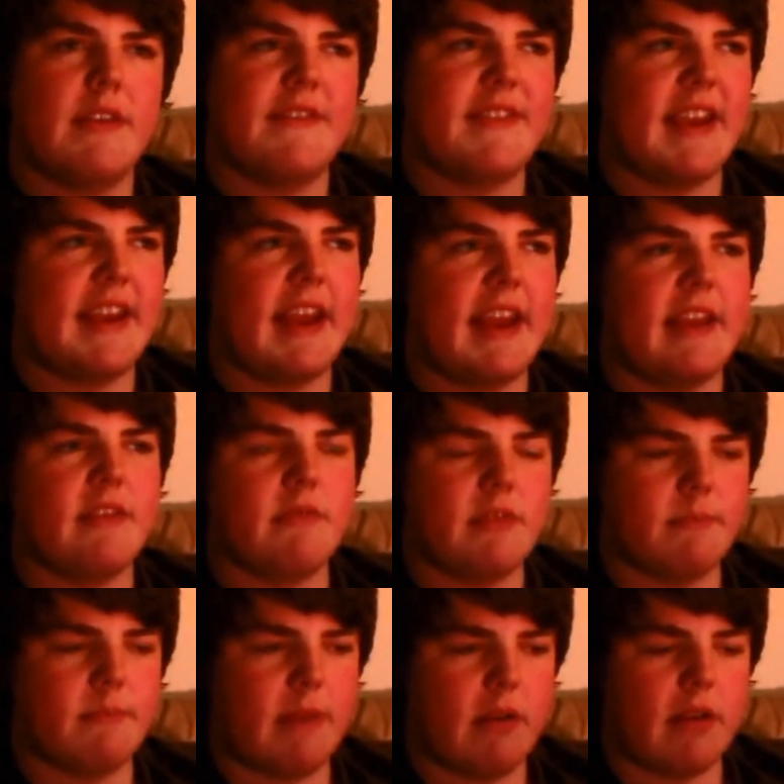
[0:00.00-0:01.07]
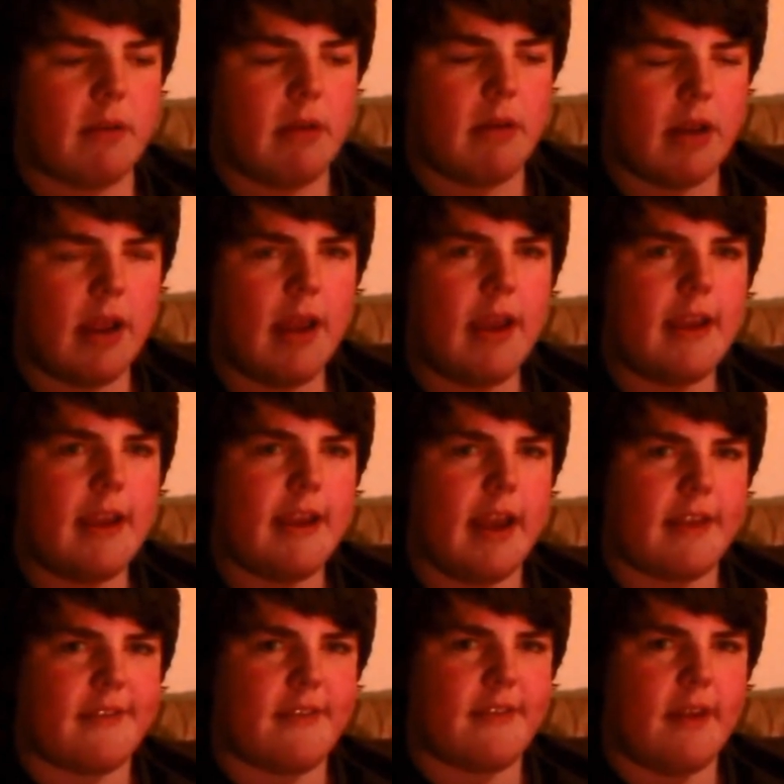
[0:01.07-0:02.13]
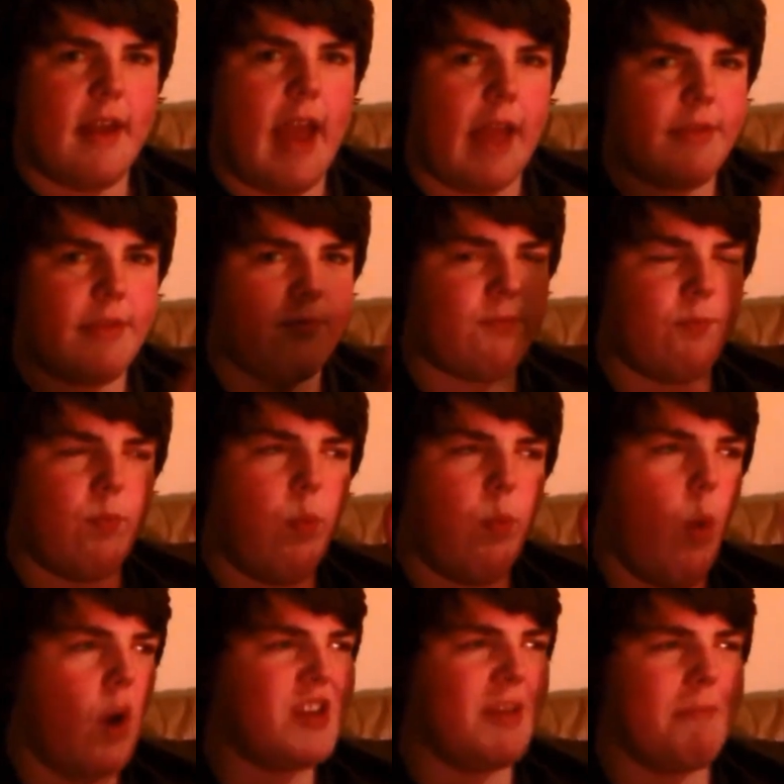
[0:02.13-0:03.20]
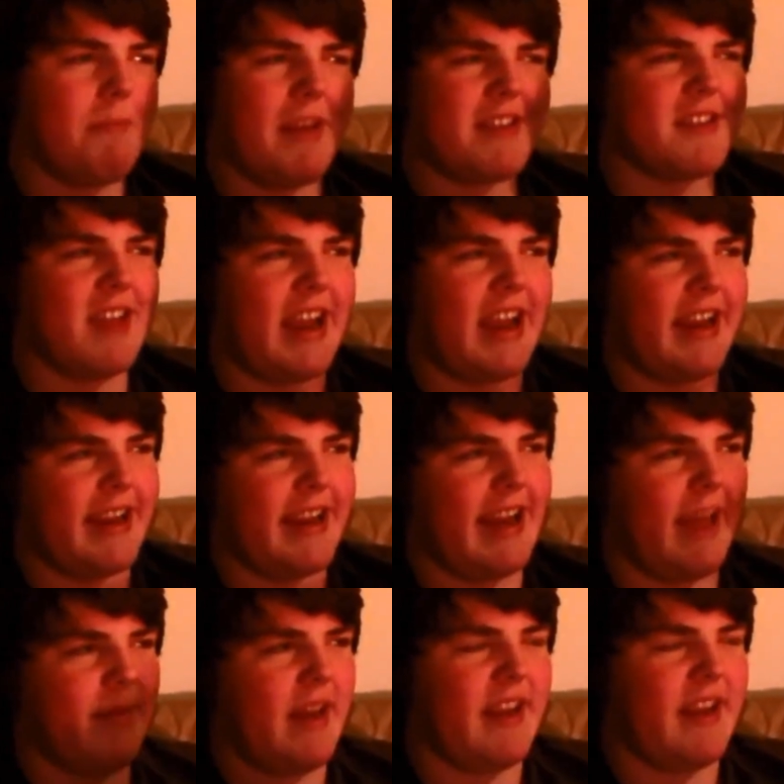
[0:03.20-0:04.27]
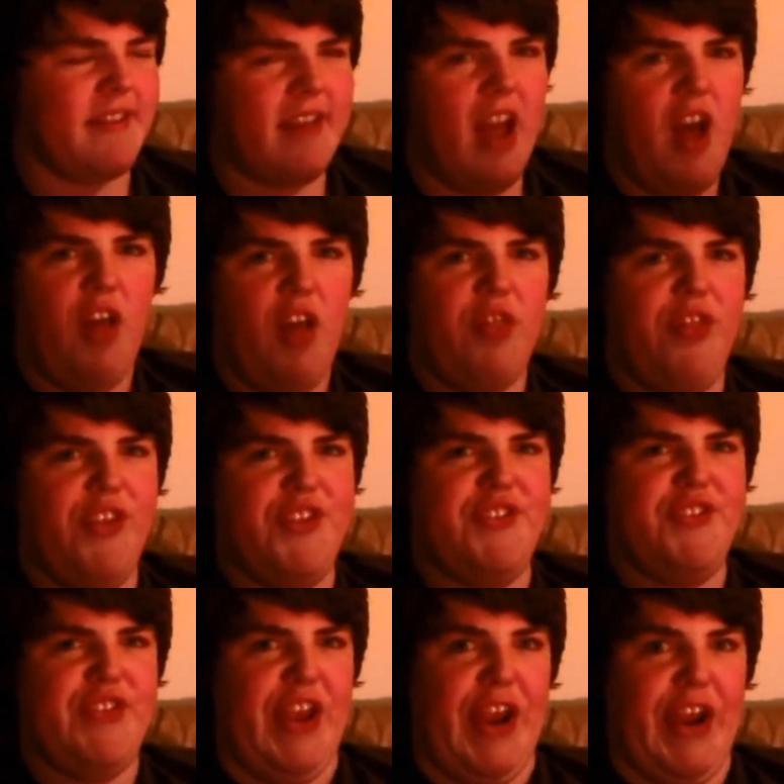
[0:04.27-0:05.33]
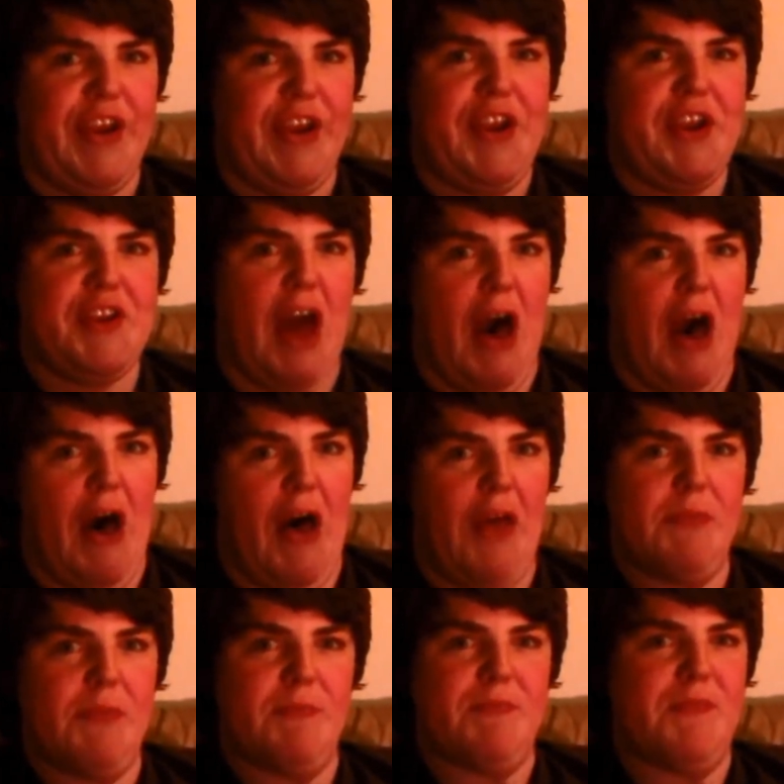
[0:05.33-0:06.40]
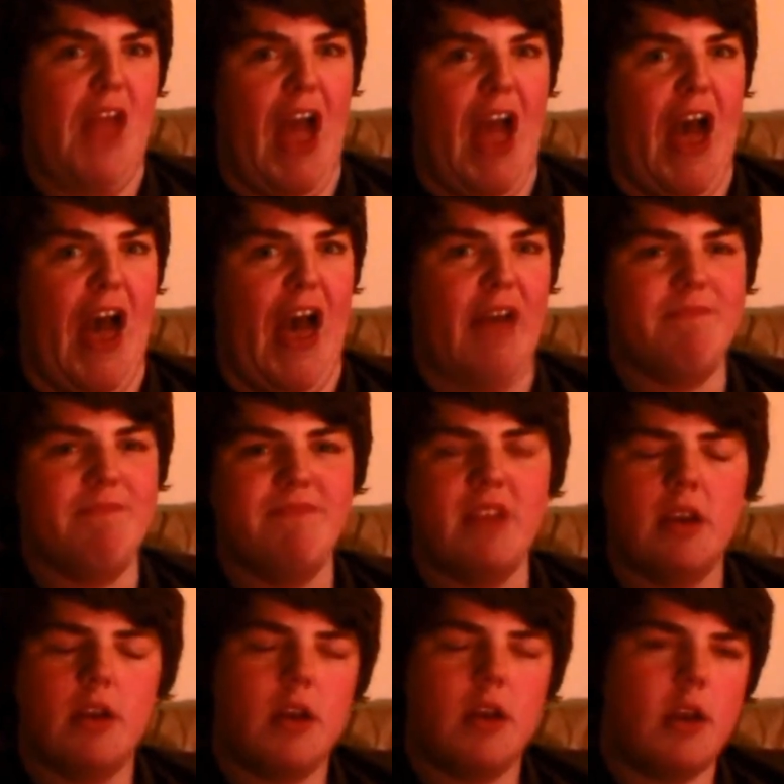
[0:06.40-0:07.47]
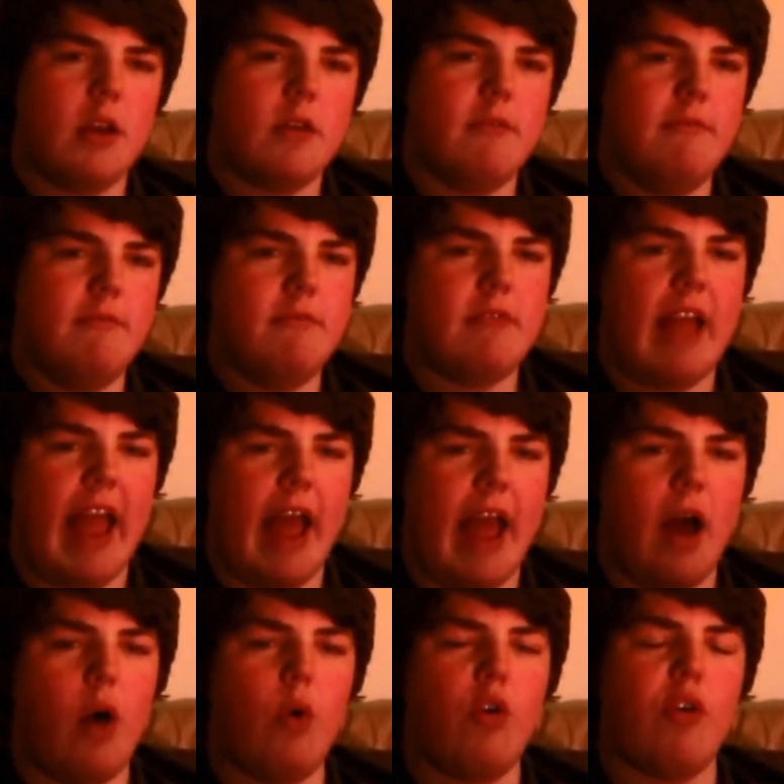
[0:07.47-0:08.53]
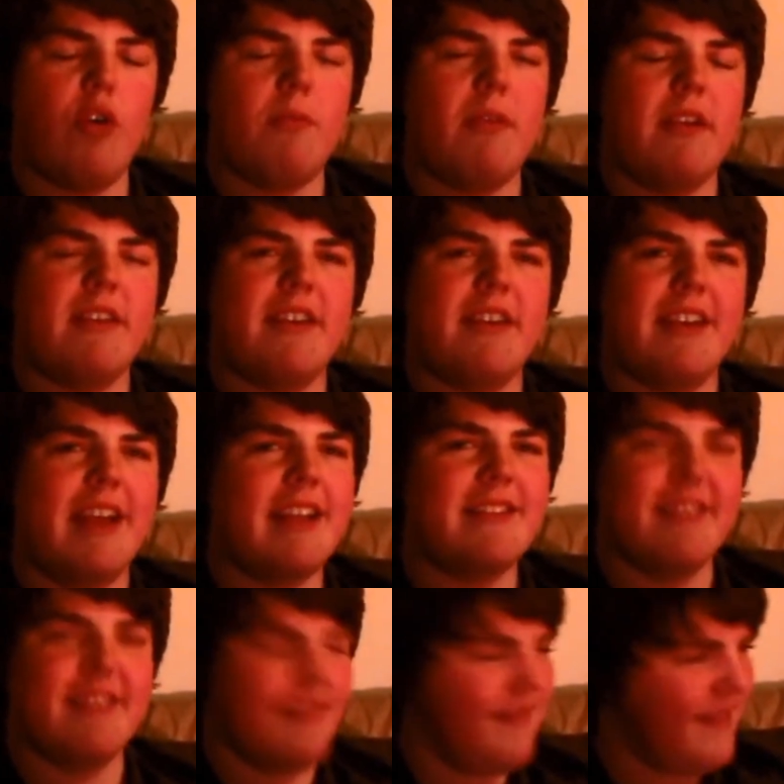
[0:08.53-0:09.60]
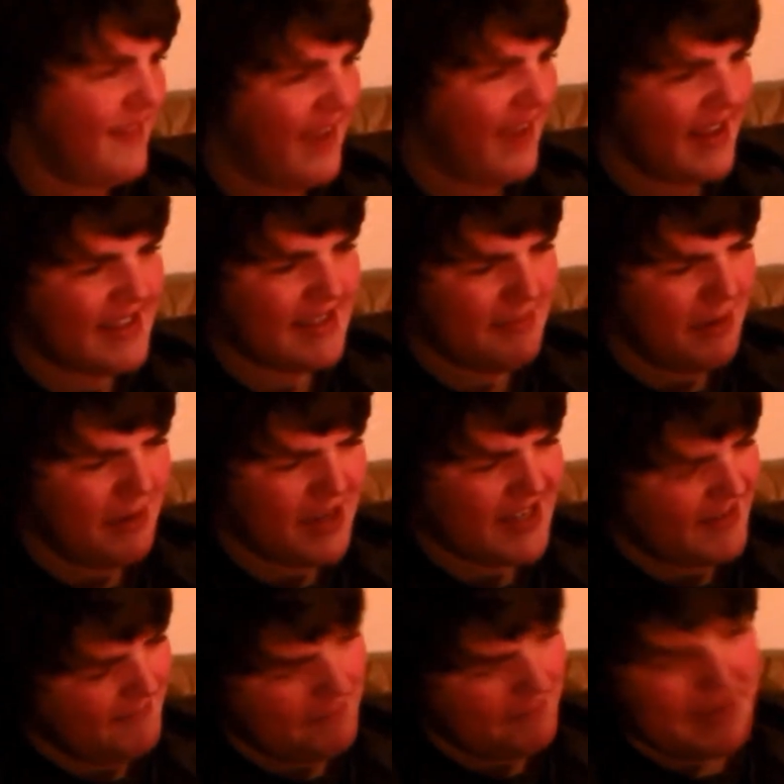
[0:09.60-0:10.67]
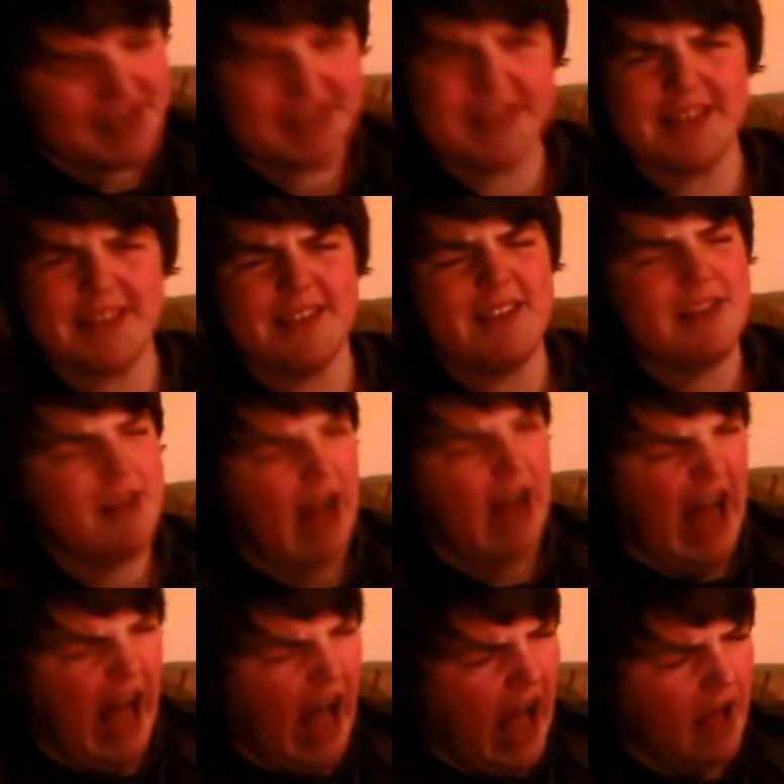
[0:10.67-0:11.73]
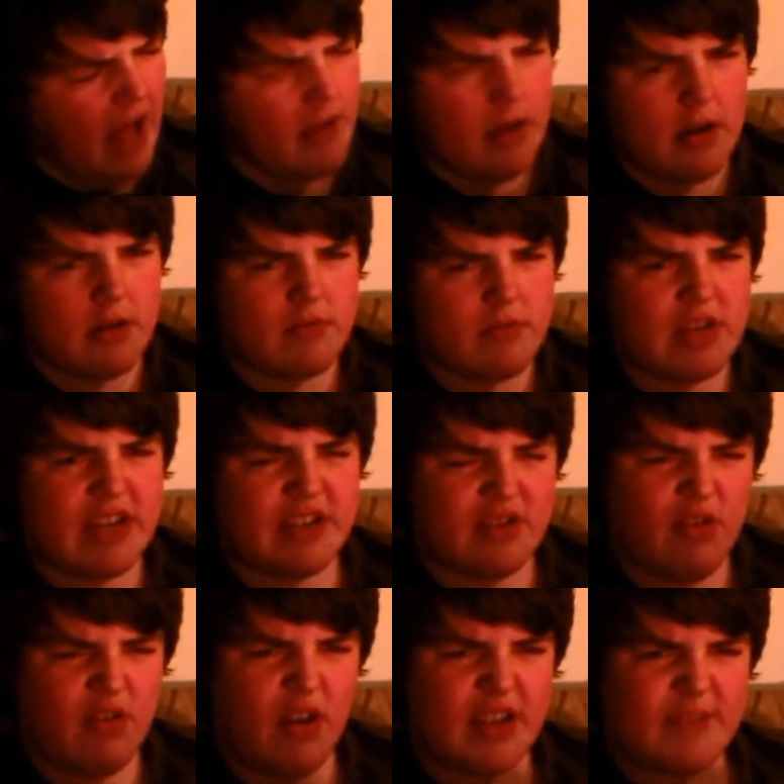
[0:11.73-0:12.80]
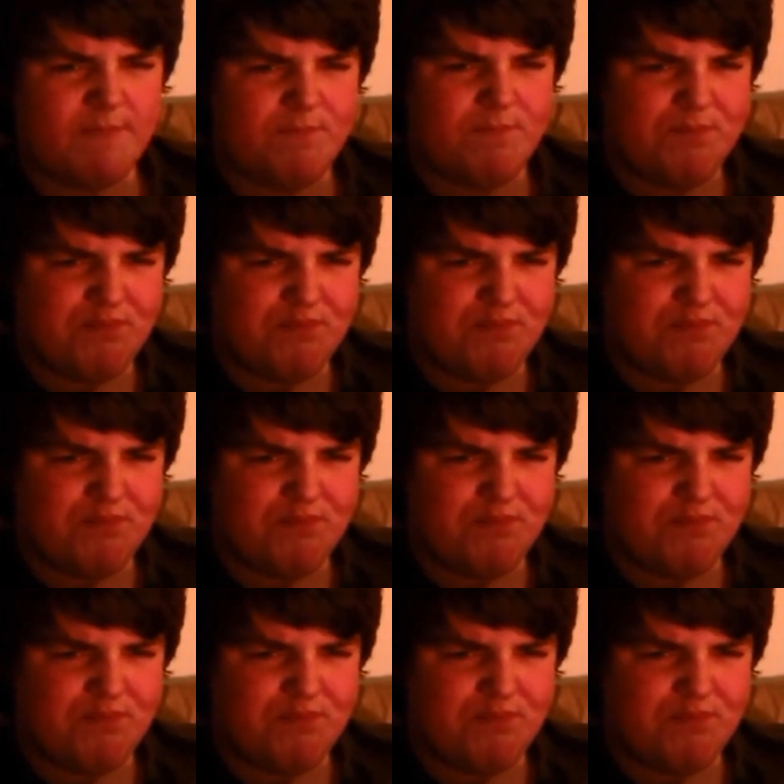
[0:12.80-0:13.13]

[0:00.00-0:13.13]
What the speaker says: The Seed Eater is apparently there. Yes, and what a misleading name that is. The Seed Eater. The how it's the most oh Jesus Christ,